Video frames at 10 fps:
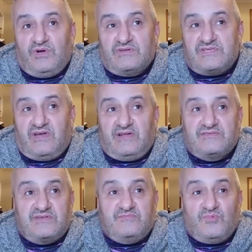world
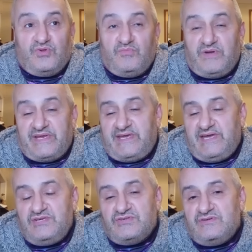titles on more than one
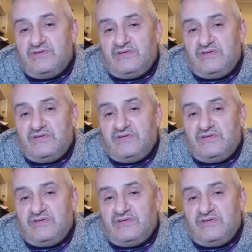occasion.